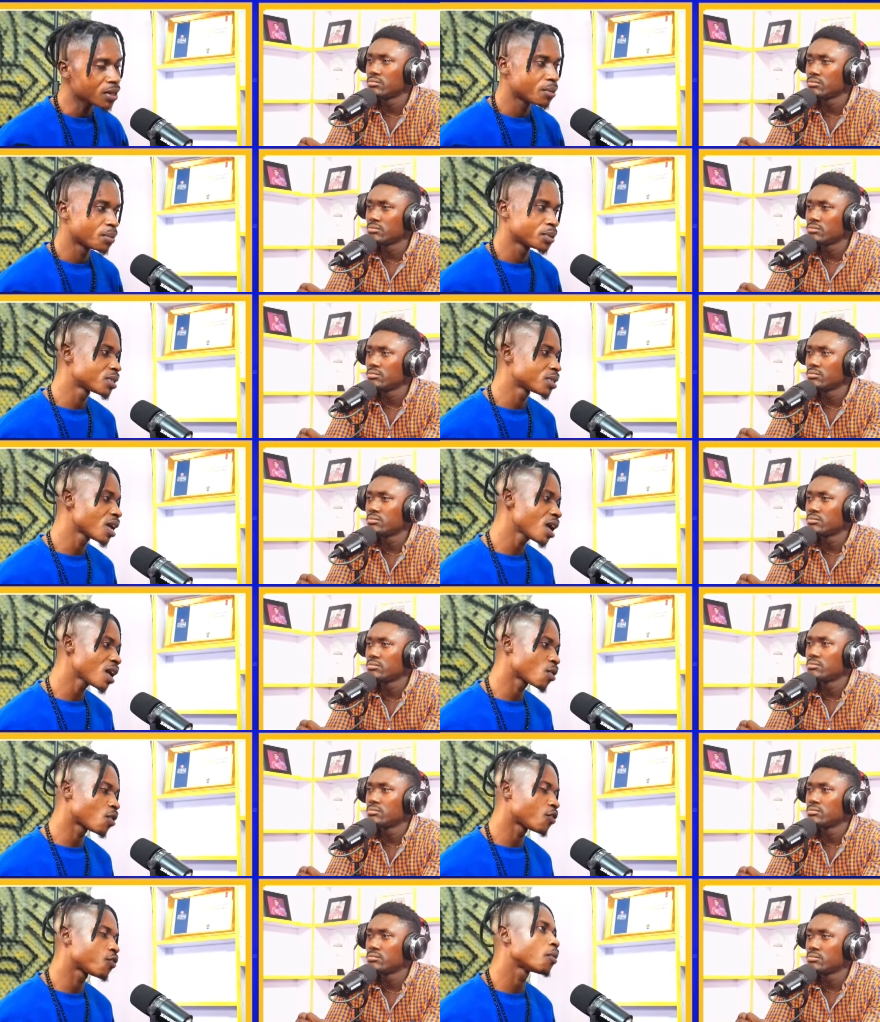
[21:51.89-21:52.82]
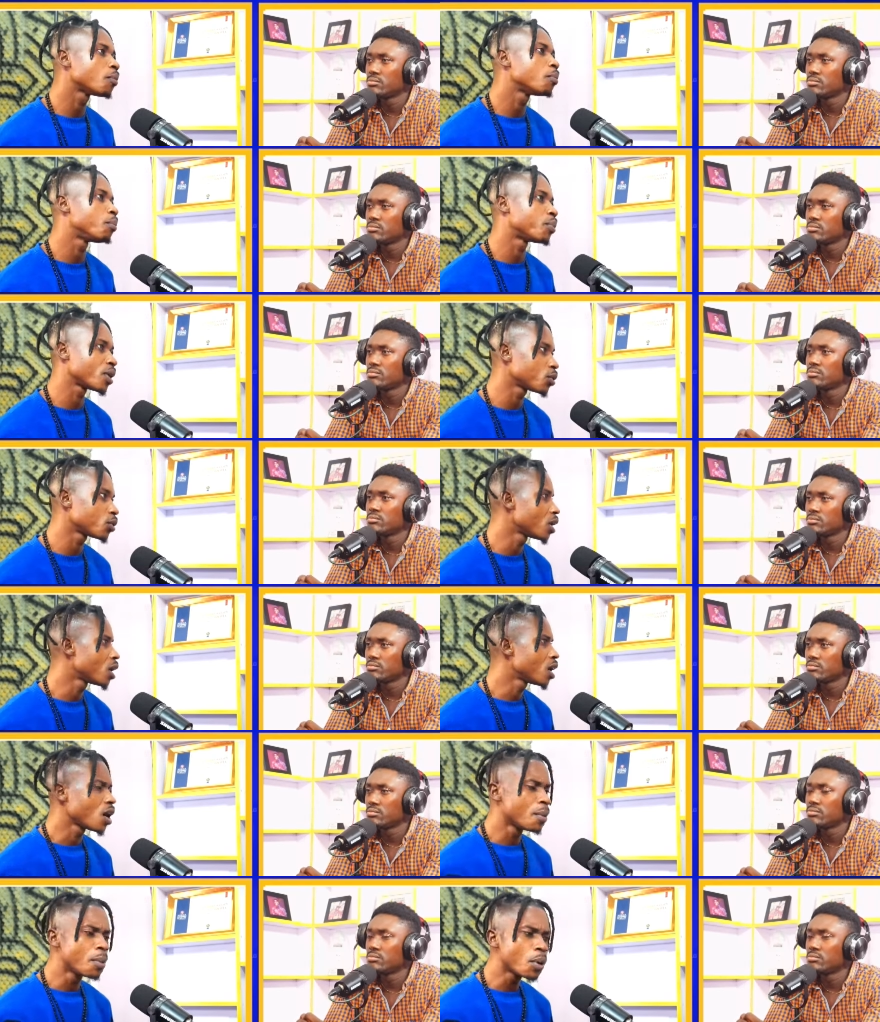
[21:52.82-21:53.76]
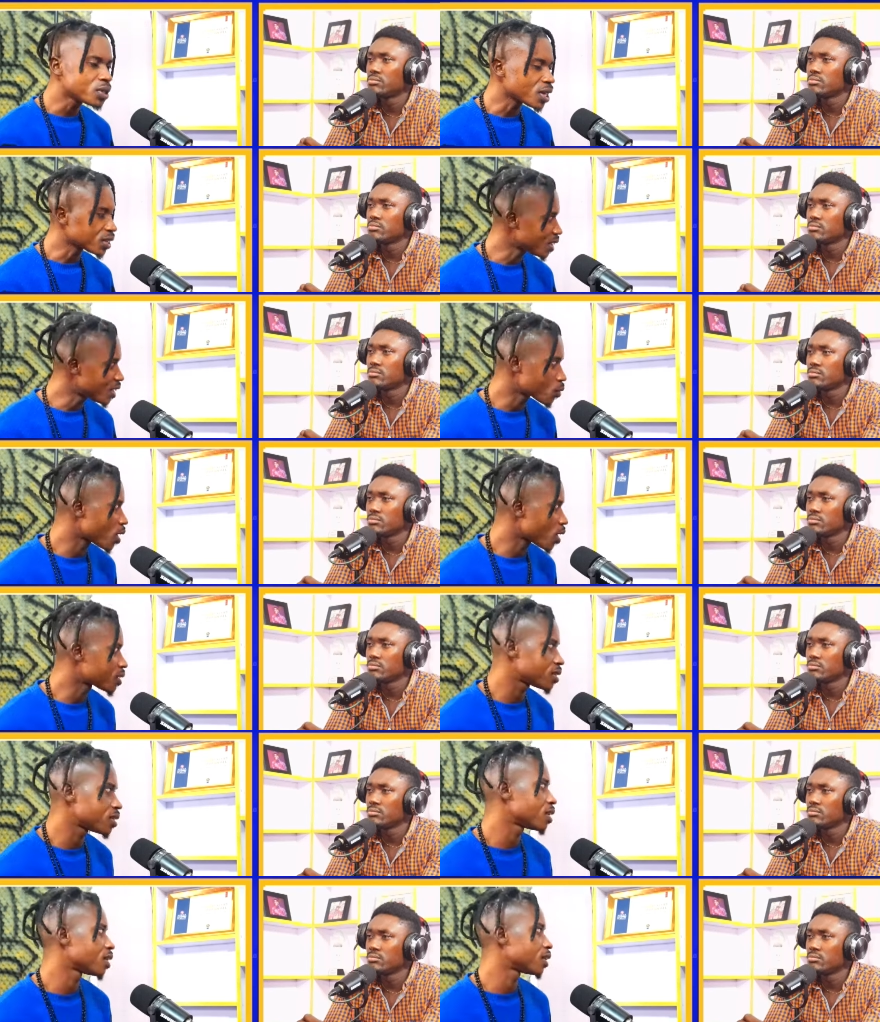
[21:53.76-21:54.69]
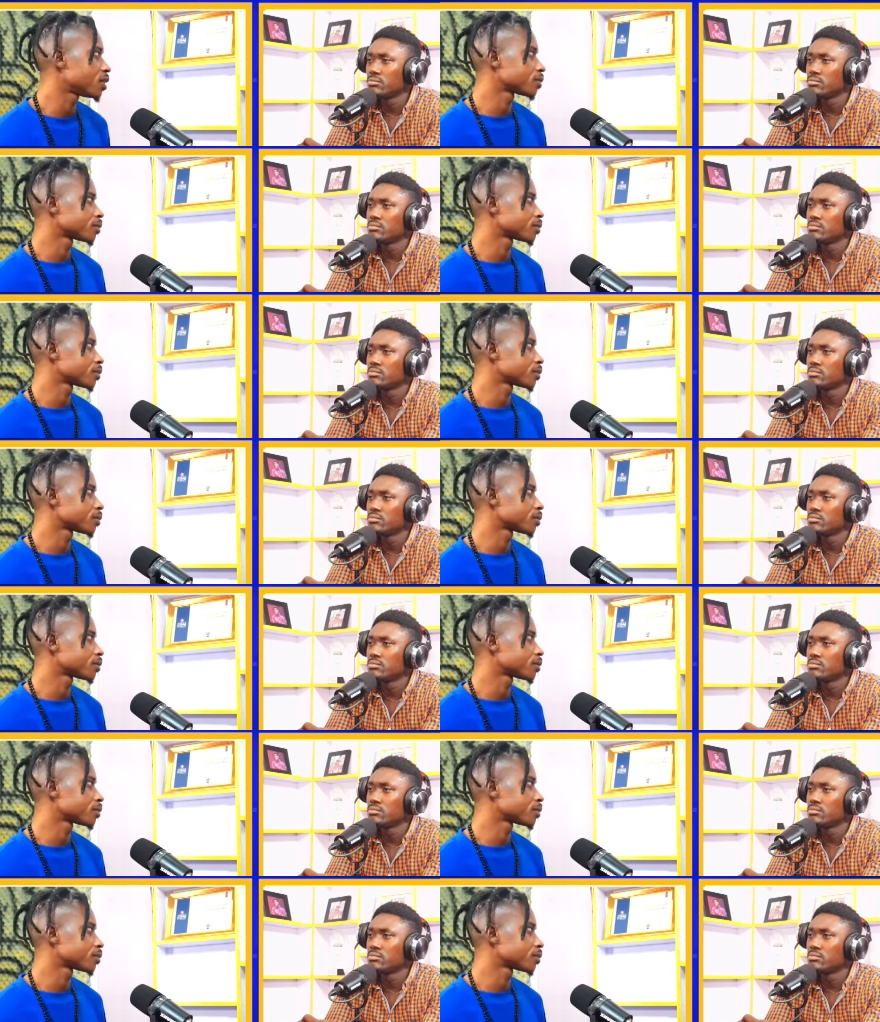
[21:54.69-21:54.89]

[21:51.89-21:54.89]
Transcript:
Speaker 1: To say, hey, go for a book with a talent crossing.